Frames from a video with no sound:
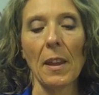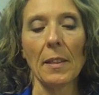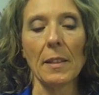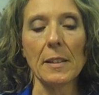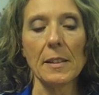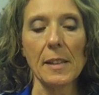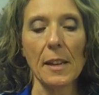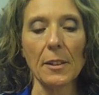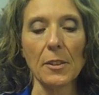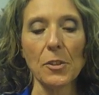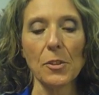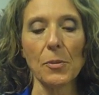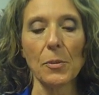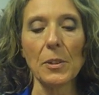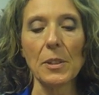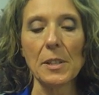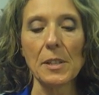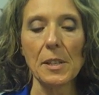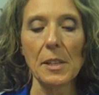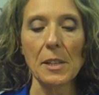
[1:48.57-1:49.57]
The Centers for
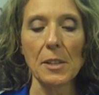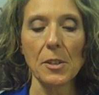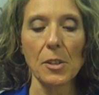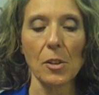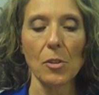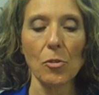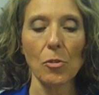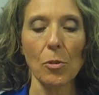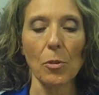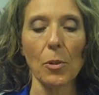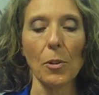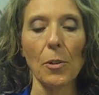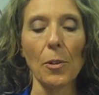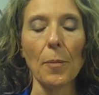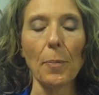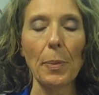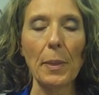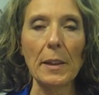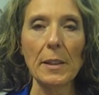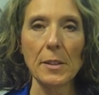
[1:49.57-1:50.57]
Disease
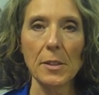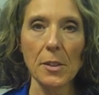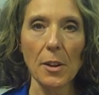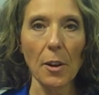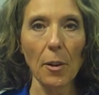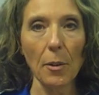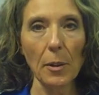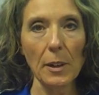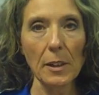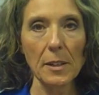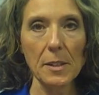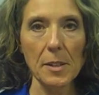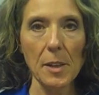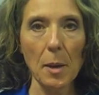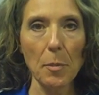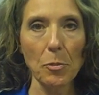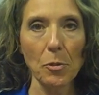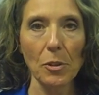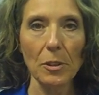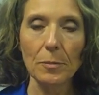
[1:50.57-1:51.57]
Control is no
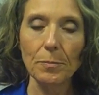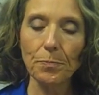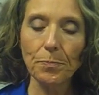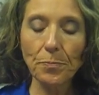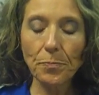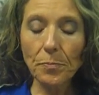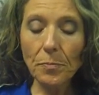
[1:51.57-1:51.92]
exception.